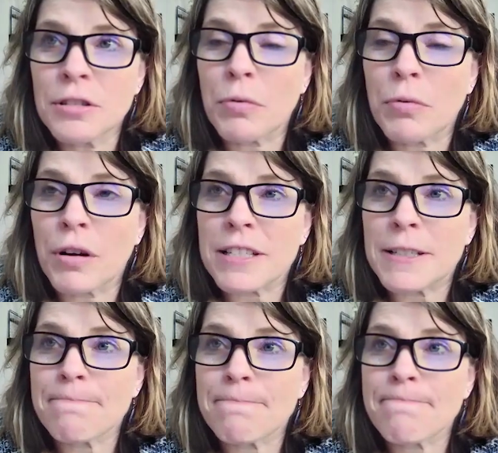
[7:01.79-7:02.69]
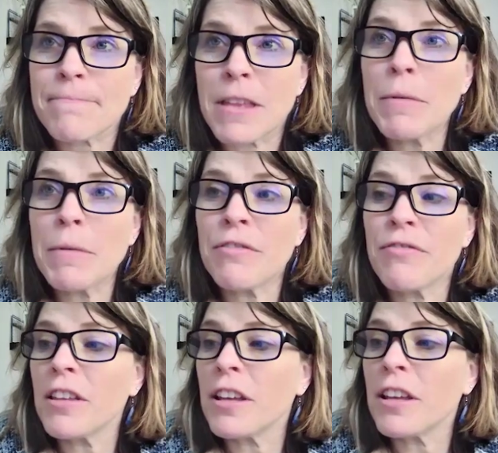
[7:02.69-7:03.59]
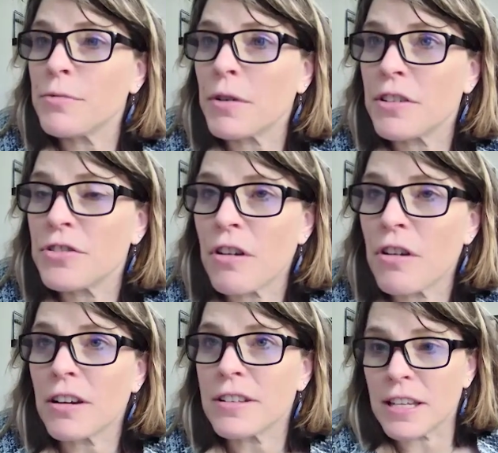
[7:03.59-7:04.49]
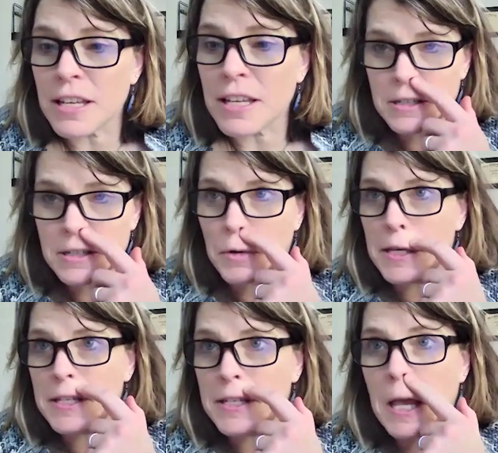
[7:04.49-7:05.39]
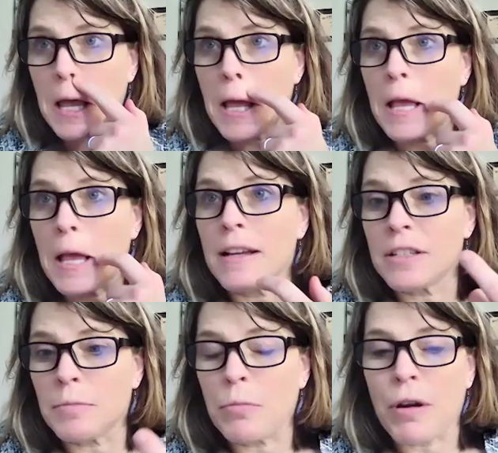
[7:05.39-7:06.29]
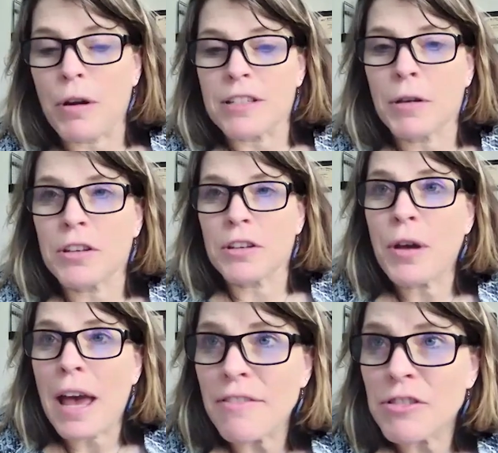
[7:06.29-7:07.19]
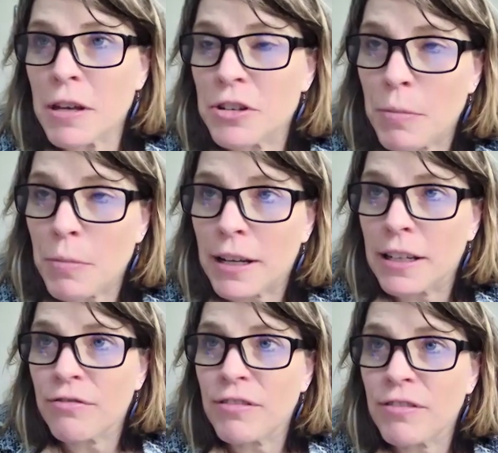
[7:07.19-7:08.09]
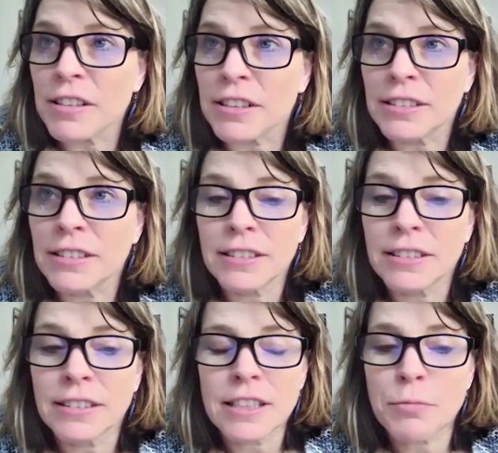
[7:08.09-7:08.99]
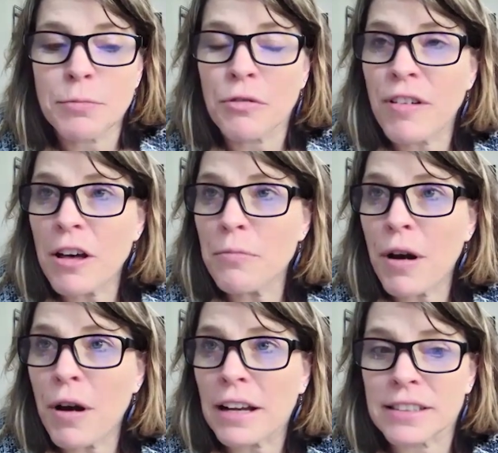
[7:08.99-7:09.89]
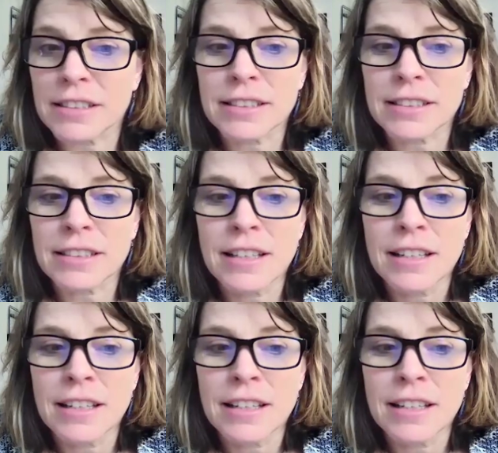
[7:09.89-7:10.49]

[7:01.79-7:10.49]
to be present. Naming a feeling is one of the strongest and easiest ways to be present because you have to be in your body to feel. It's a profound practice.